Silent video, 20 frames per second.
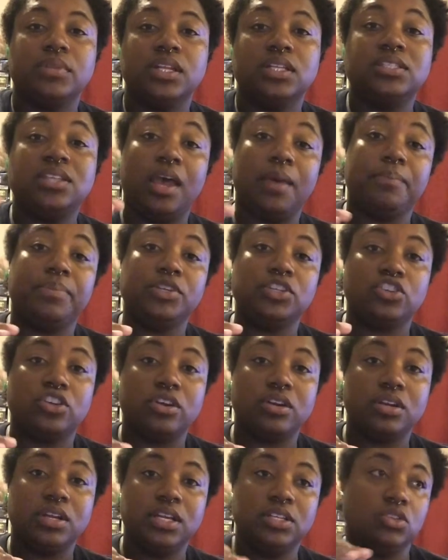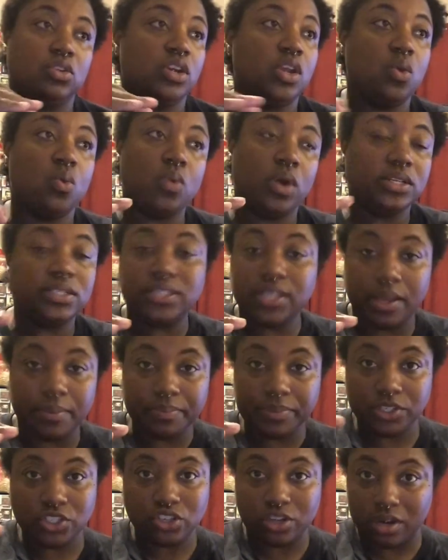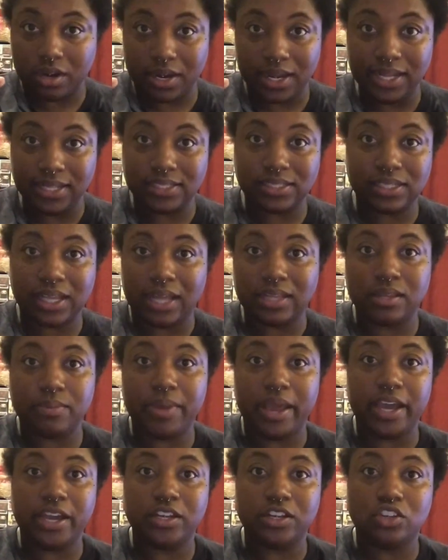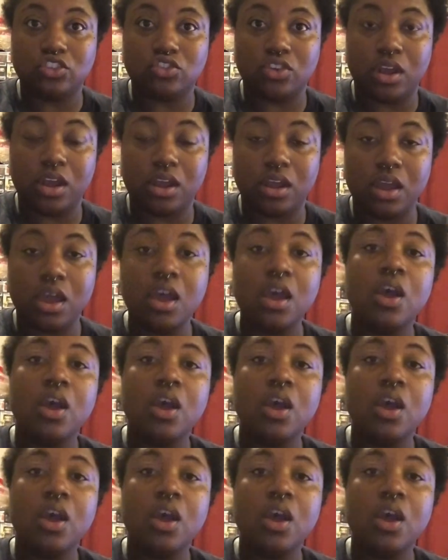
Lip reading: temperature. It's only one temperature inside the back of the truck,